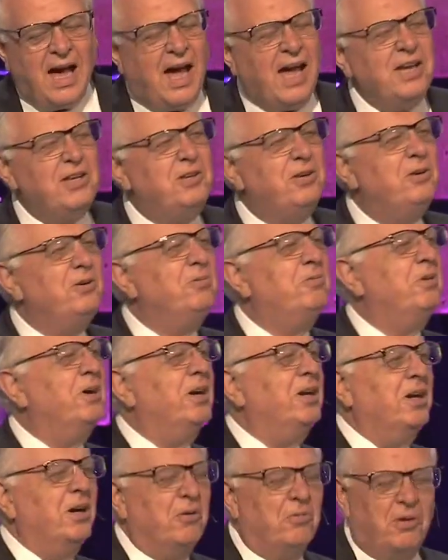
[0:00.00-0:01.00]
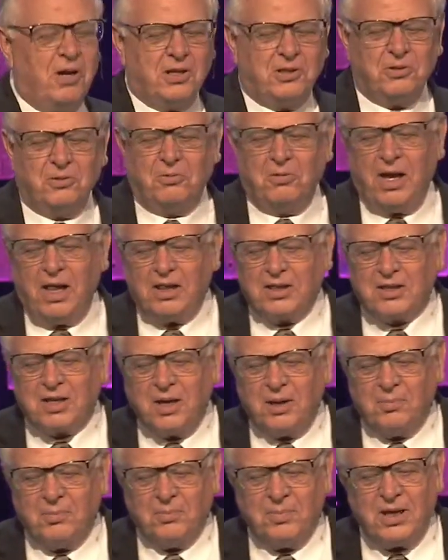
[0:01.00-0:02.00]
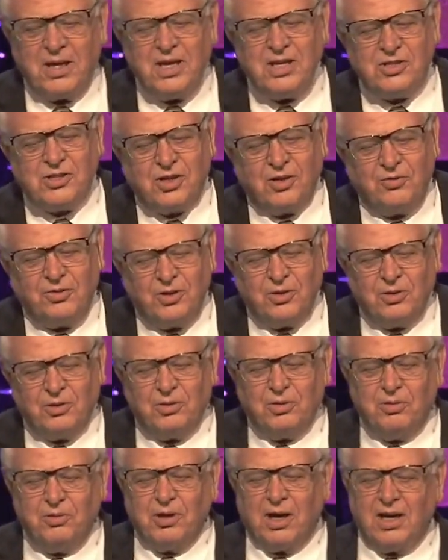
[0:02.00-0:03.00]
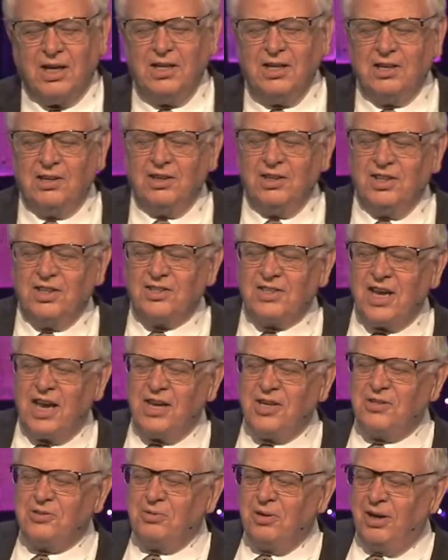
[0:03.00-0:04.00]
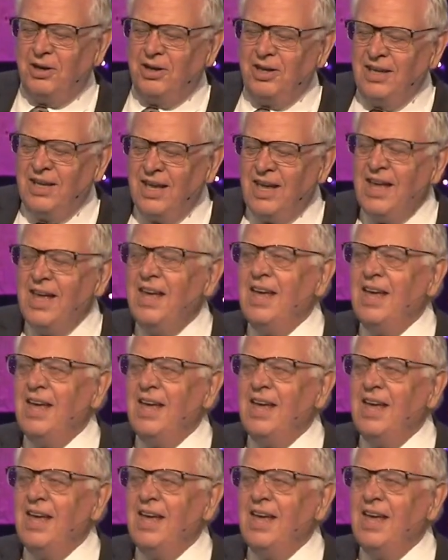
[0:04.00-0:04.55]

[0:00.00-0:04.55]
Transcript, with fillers: I too would want to welcome each of you who are here in the sanctuary